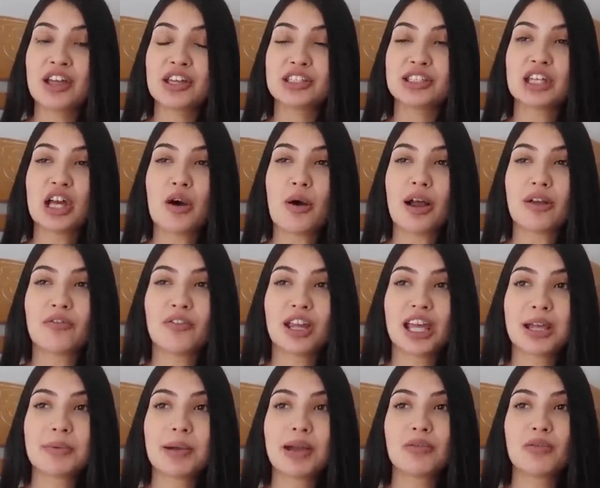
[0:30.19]
So I feel
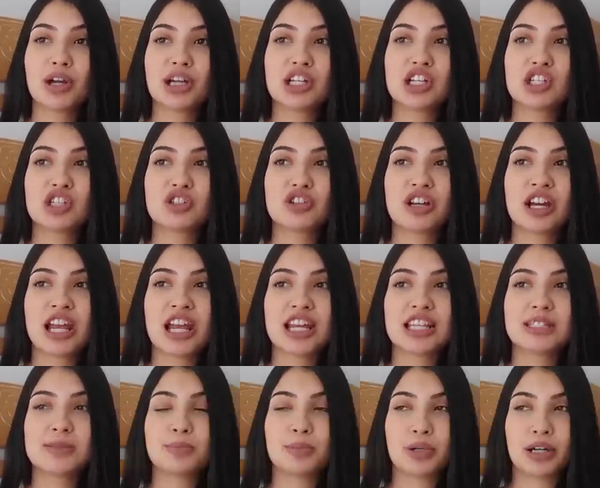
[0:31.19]
like my registry
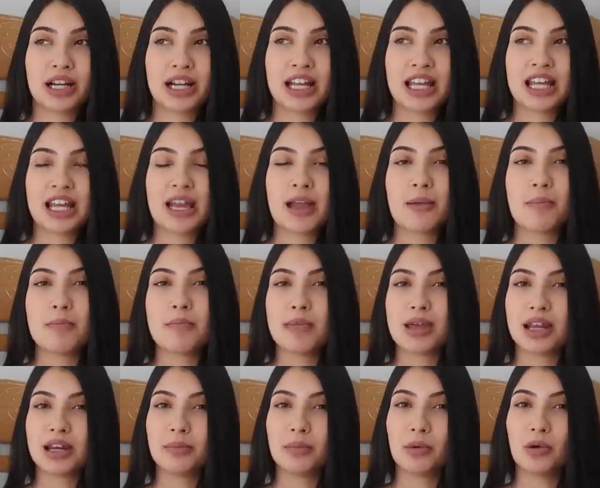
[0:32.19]
is pretty
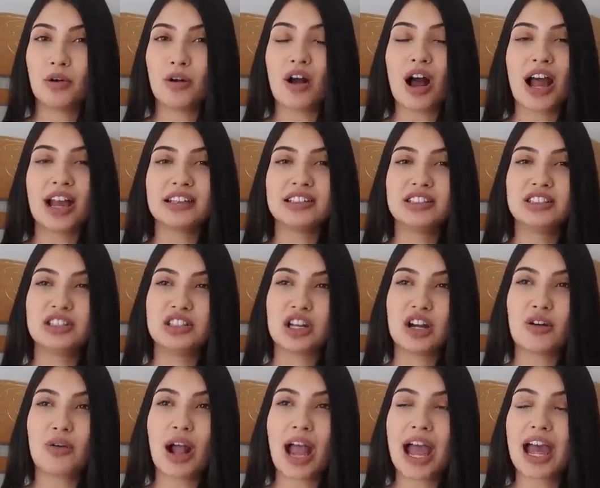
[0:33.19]
minimal. I
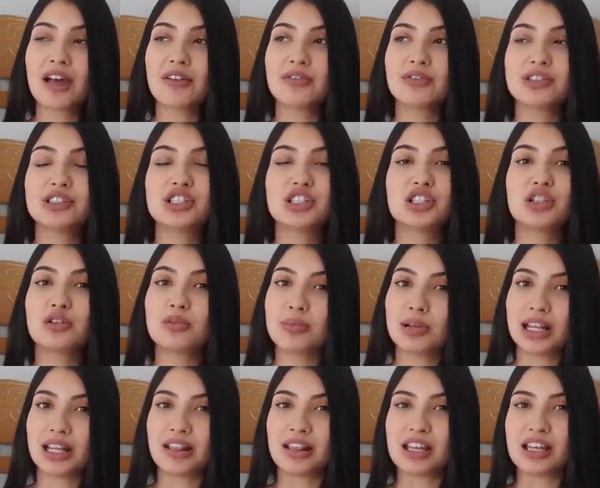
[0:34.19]
don't have too
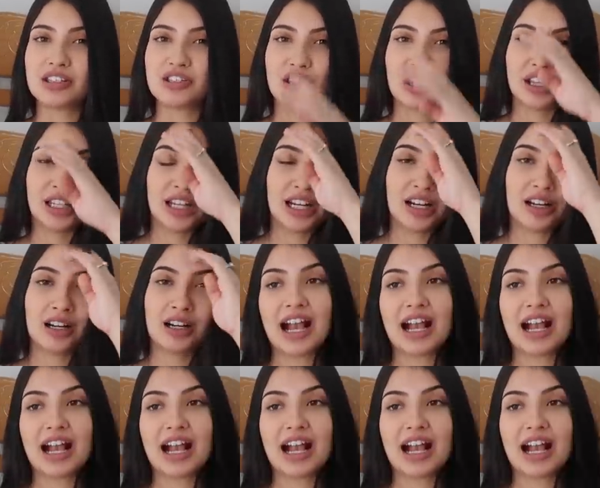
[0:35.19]
many things on there.